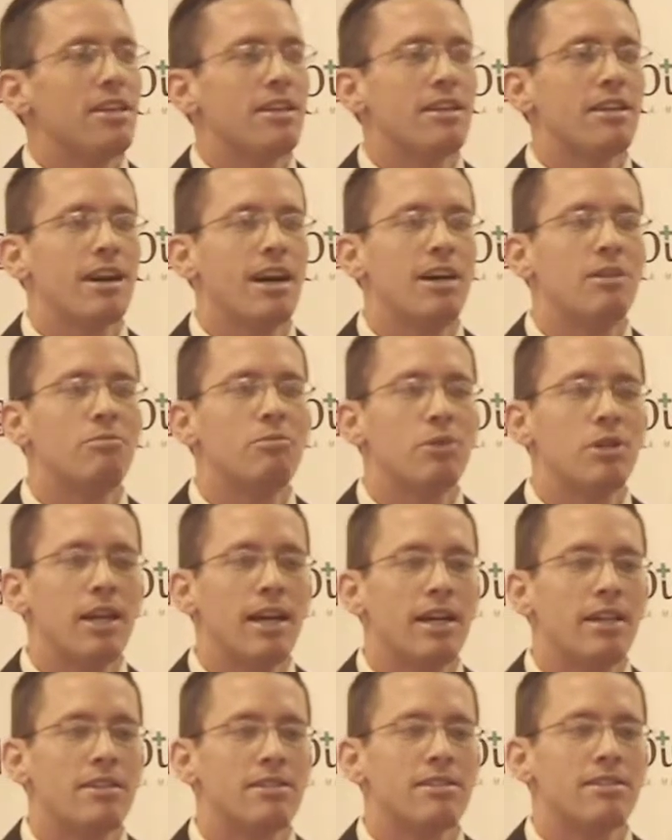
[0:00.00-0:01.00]

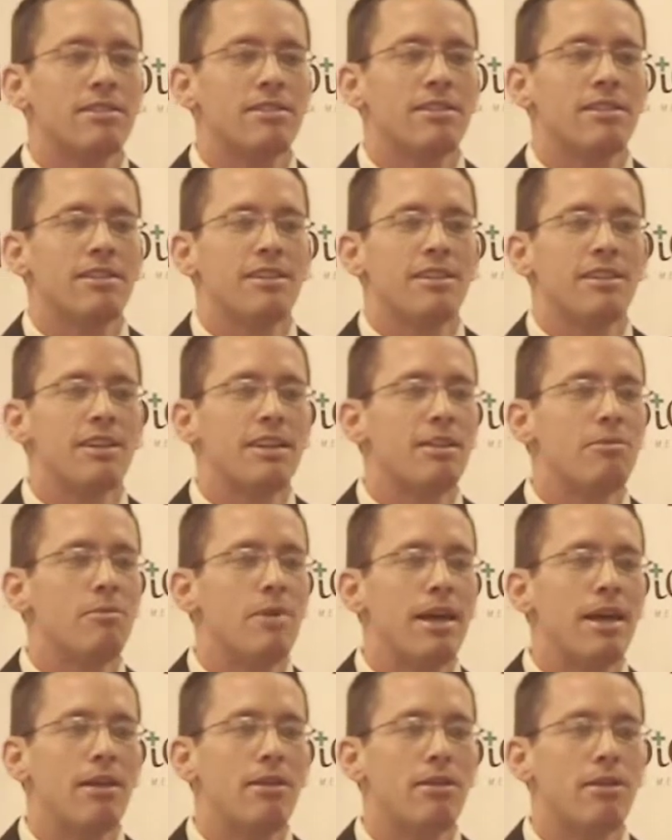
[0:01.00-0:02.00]
complex can
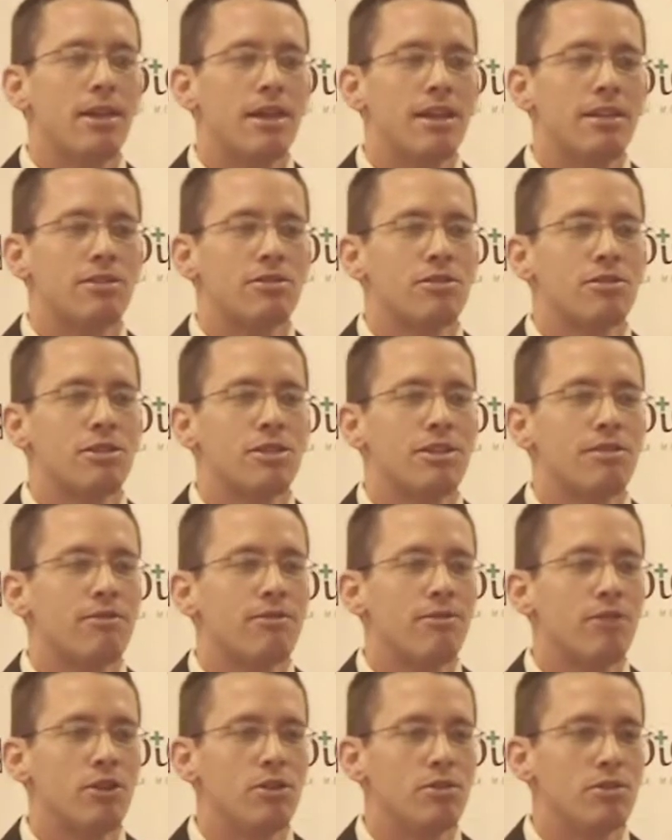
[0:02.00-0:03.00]
make things
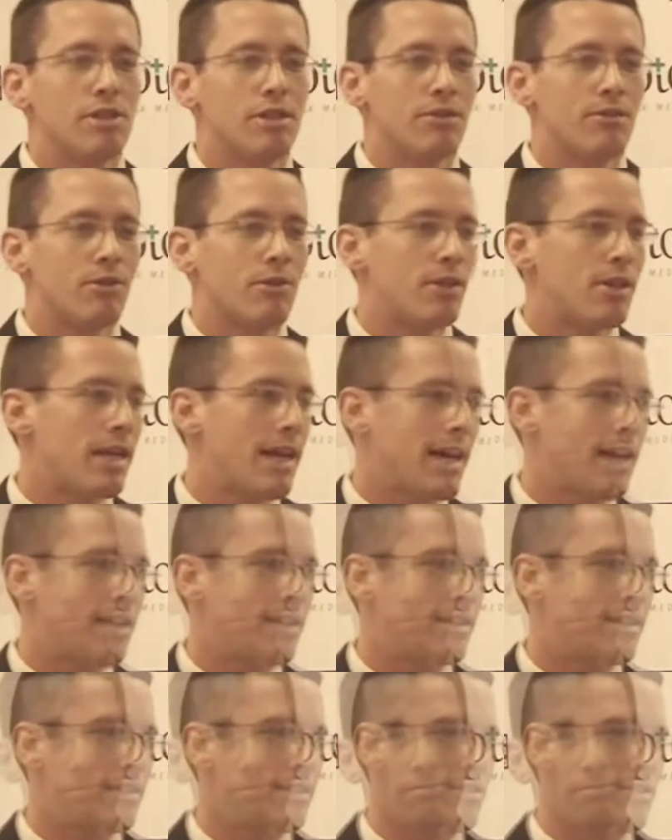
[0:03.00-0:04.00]
confusing for the
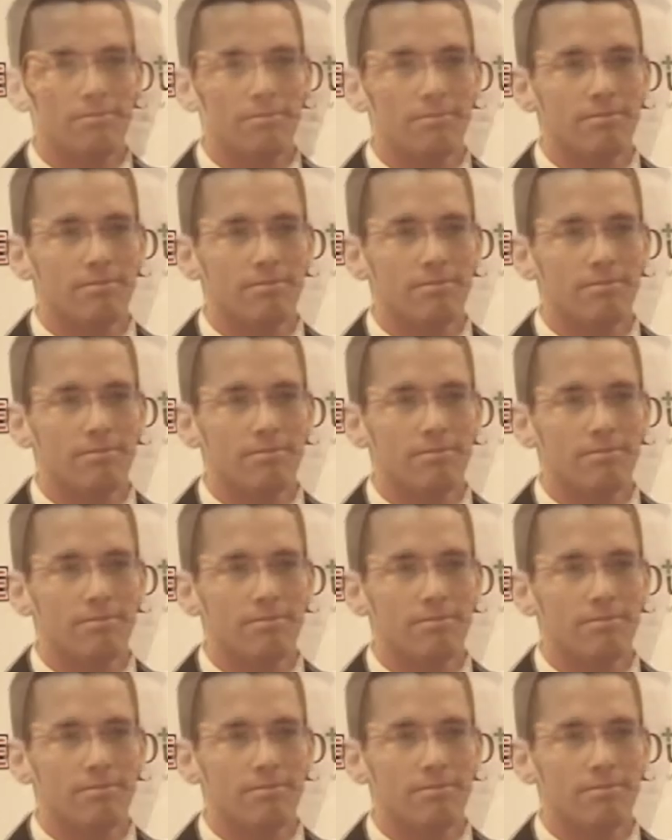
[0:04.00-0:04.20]
athletes.